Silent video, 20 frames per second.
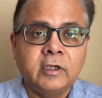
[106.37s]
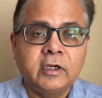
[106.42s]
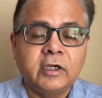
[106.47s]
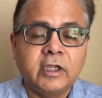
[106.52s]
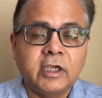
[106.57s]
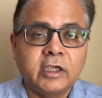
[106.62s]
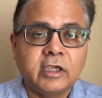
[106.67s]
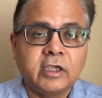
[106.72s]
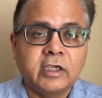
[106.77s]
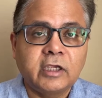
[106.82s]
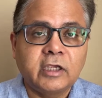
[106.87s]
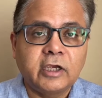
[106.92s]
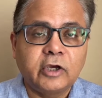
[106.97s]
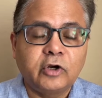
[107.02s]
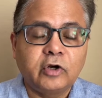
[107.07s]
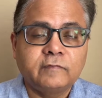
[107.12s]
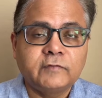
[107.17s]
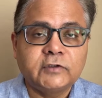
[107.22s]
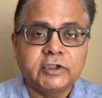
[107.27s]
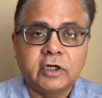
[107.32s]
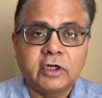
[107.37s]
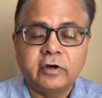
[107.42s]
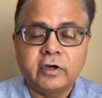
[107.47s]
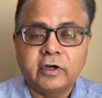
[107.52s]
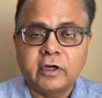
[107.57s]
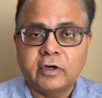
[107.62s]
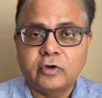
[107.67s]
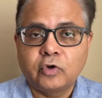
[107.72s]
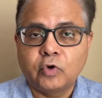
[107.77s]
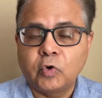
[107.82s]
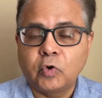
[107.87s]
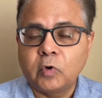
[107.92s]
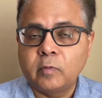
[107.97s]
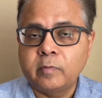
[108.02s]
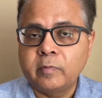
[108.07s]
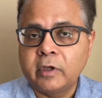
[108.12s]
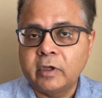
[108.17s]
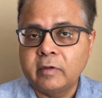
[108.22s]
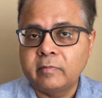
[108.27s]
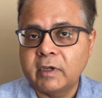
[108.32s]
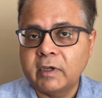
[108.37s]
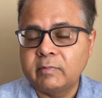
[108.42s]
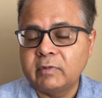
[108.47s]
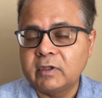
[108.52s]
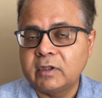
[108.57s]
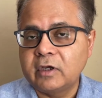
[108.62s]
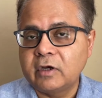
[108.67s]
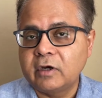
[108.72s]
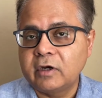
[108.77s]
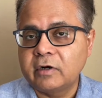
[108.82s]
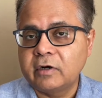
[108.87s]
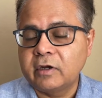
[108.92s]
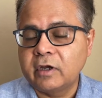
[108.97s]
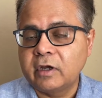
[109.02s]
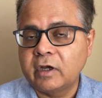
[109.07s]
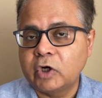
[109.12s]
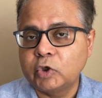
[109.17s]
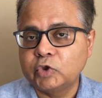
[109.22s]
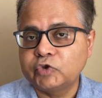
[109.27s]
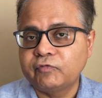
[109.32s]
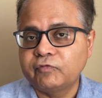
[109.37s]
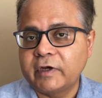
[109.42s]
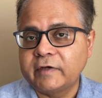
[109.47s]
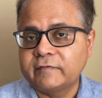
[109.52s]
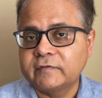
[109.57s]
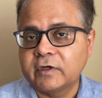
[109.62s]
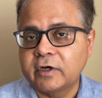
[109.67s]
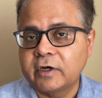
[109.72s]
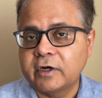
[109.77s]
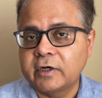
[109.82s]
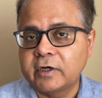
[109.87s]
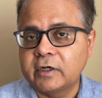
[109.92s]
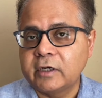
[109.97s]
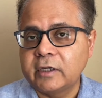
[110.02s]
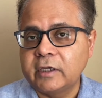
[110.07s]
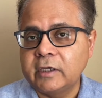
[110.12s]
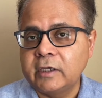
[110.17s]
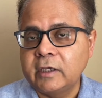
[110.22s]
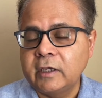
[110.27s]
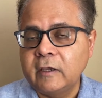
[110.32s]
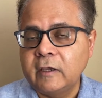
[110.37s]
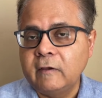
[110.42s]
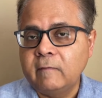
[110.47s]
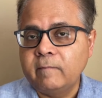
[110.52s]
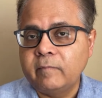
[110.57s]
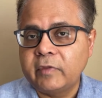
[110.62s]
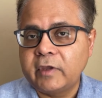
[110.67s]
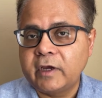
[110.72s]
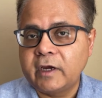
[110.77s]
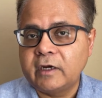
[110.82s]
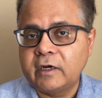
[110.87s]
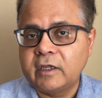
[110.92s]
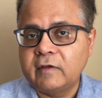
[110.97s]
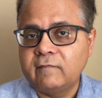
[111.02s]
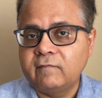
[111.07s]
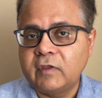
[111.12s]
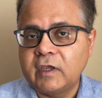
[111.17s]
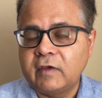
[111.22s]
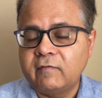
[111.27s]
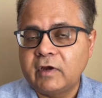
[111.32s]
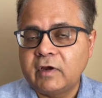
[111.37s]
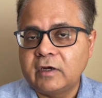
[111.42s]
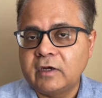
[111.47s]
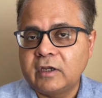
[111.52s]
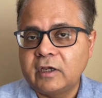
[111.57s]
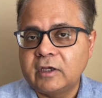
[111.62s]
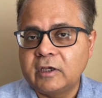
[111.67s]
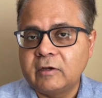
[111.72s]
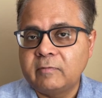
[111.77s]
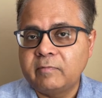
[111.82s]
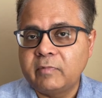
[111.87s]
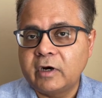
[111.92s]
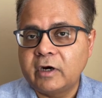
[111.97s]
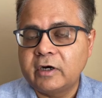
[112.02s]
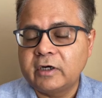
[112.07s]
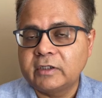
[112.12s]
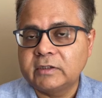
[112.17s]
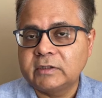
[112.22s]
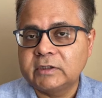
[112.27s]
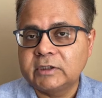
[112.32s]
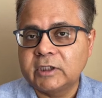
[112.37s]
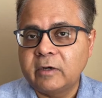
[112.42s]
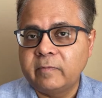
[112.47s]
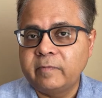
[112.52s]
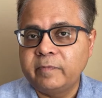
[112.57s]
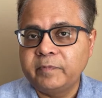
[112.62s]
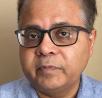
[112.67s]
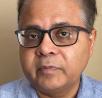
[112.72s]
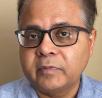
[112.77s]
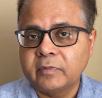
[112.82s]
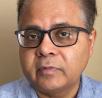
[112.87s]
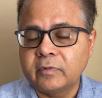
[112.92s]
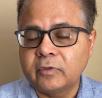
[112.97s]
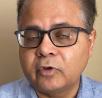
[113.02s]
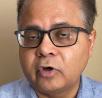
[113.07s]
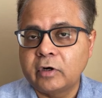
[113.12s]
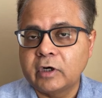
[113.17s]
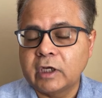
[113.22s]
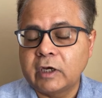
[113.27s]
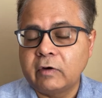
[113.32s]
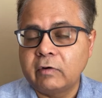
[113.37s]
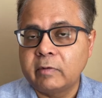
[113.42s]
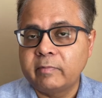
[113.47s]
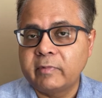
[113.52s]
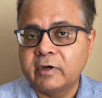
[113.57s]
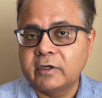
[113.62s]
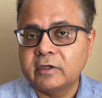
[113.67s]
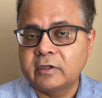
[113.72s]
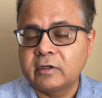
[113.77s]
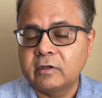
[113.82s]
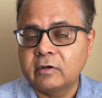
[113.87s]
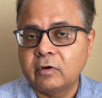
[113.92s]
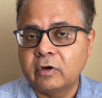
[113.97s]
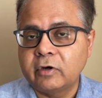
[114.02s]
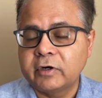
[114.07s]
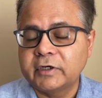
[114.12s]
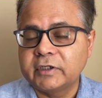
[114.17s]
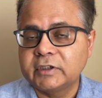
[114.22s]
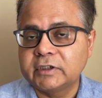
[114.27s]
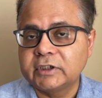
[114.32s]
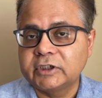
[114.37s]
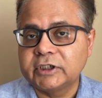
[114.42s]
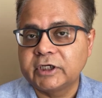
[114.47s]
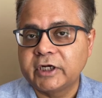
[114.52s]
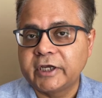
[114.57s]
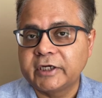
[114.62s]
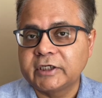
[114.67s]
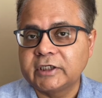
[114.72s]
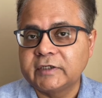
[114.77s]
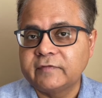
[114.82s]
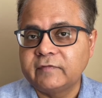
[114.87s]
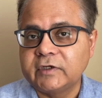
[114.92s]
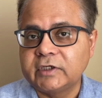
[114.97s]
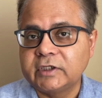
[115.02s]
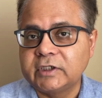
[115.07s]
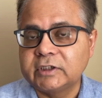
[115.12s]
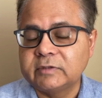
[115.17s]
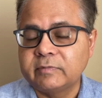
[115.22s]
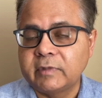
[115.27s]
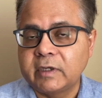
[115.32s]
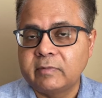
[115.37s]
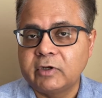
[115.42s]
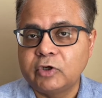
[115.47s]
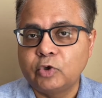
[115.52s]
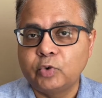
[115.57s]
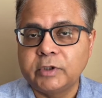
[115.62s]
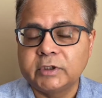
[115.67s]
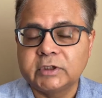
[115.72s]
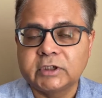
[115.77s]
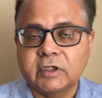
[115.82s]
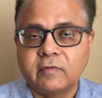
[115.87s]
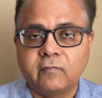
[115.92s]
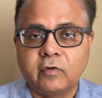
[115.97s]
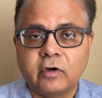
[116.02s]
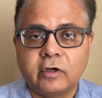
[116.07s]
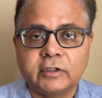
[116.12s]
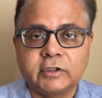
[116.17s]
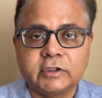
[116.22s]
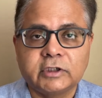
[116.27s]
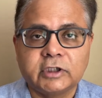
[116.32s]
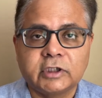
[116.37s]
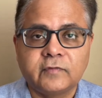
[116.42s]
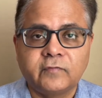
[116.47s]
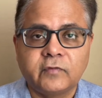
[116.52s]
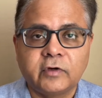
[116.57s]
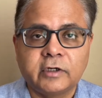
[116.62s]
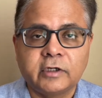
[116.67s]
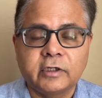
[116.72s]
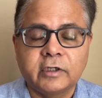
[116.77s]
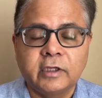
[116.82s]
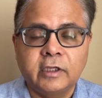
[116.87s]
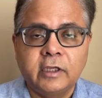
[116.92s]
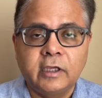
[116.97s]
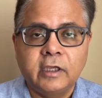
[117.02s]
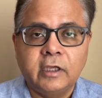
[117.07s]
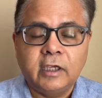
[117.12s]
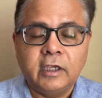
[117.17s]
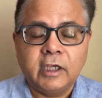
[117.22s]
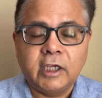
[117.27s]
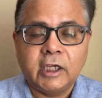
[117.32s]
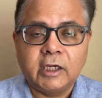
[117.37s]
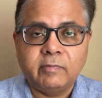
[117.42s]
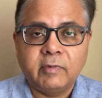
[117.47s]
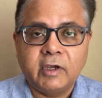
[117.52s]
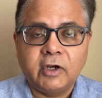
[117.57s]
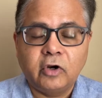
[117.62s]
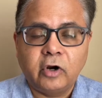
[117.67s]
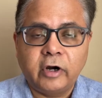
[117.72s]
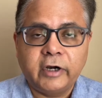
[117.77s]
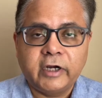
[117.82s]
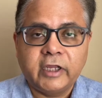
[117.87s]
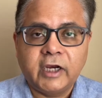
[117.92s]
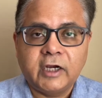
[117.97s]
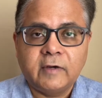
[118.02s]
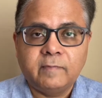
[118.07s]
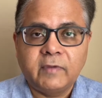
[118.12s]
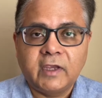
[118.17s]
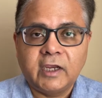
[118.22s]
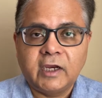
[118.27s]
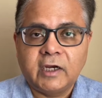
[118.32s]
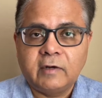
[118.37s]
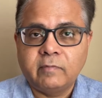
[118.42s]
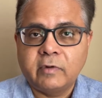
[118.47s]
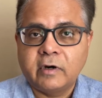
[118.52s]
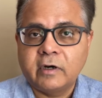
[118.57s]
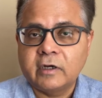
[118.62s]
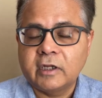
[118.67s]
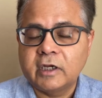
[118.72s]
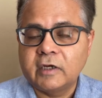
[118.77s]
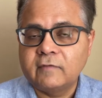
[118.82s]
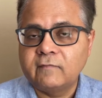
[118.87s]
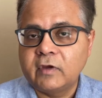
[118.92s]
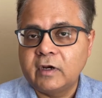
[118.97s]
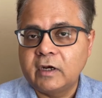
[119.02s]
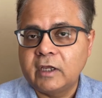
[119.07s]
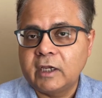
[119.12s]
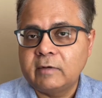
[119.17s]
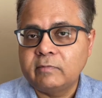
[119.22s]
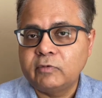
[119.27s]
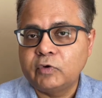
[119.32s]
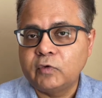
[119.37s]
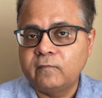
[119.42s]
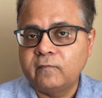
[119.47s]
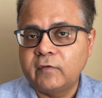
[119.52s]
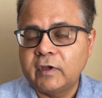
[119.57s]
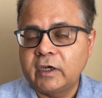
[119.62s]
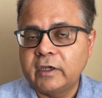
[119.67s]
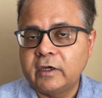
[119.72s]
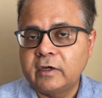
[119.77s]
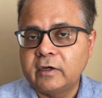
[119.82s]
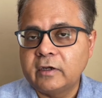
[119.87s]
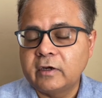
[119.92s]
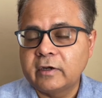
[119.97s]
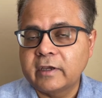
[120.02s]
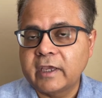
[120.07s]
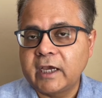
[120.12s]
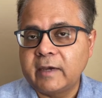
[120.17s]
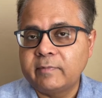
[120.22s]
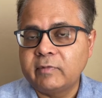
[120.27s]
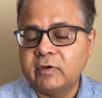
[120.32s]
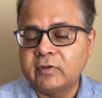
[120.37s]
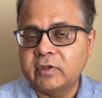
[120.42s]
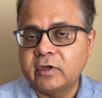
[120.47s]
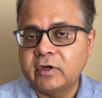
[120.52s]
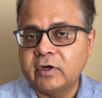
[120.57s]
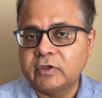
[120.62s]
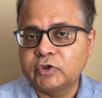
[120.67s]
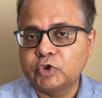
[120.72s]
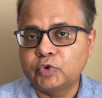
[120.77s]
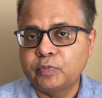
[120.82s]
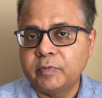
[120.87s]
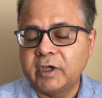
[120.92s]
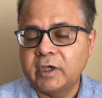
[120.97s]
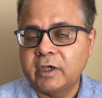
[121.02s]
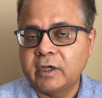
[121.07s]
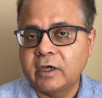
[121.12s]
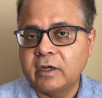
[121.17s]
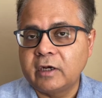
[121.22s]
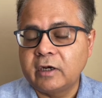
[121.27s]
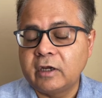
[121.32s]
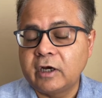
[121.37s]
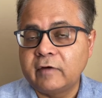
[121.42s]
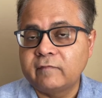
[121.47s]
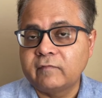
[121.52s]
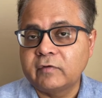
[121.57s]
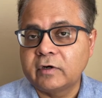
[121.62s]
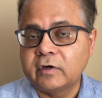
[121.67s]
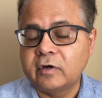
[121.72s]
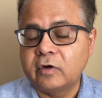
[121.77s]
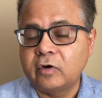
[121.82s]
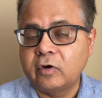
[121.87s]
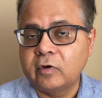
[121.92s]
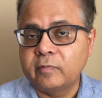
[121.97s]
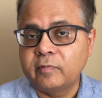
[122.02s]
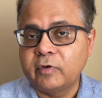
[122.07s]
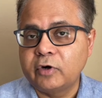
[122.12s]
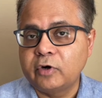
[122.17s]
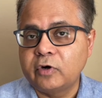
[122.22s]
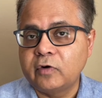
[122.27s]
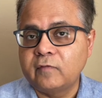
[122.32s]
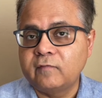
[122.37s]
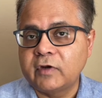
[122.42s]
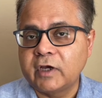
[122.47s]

taking care of children at home, maybe they are housewives currently, that if they were taking part in some non-governmental organization activities, maybe doing some volunteer work, it may not get paid, but it will help to fill in a gap in their resume, and after a long period of